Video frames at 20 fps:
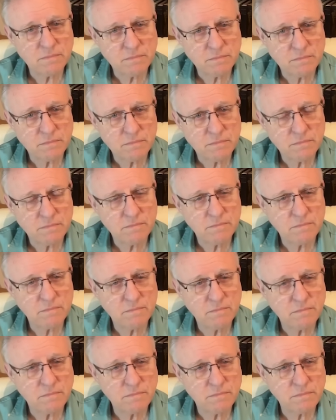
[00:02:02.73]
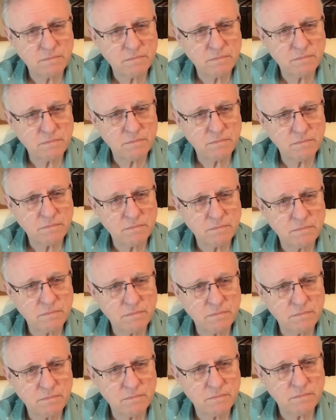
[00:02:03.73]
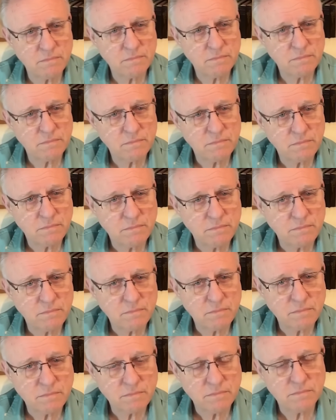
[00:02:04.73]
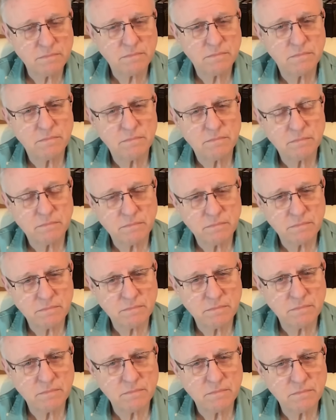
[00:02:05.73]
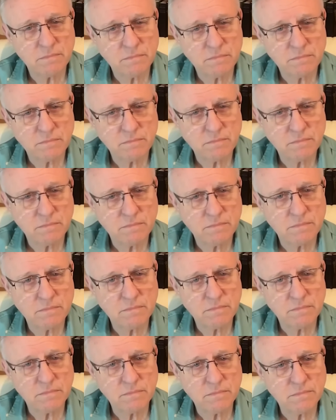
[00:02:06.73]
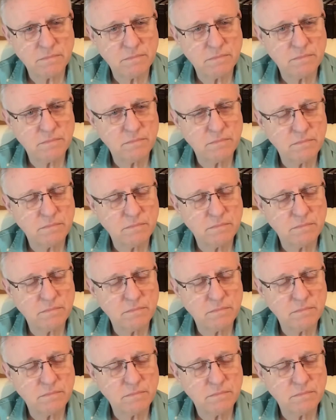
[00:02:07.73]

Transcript: (silent)